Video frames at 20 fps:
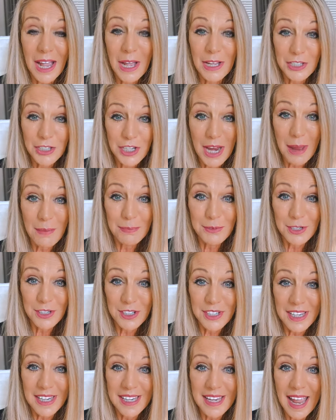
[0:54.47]
chapter
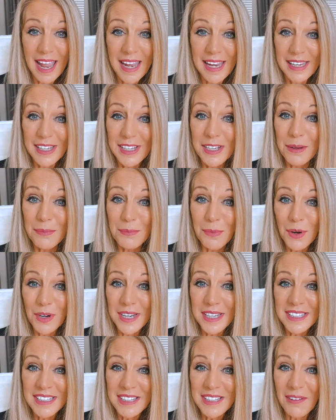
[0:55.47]
today. Good
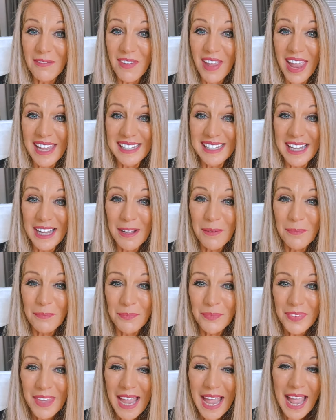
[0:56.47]
morning, Savannah.
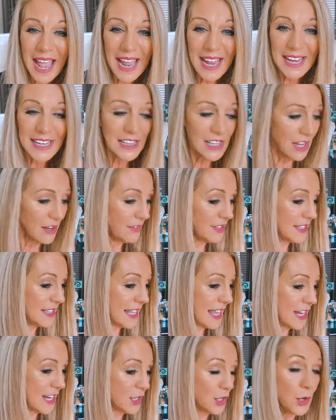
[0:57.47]
I love it
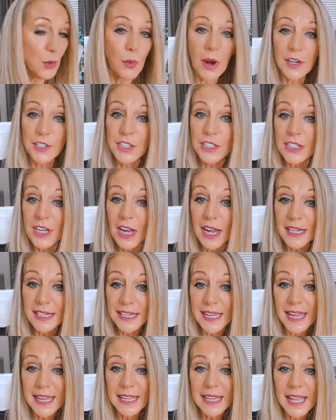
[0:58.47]
that you are
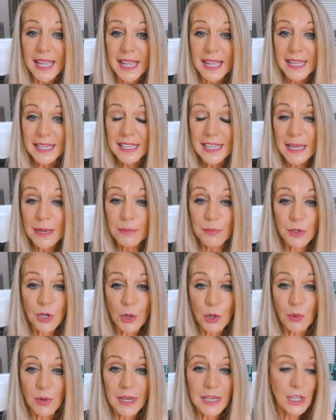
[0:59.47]
studying. Keep
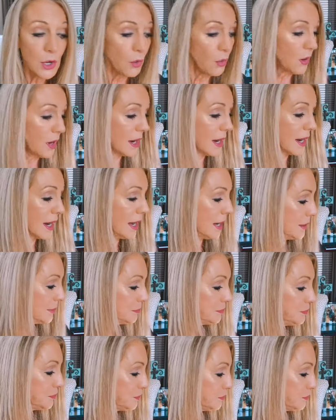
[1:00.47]
doing your John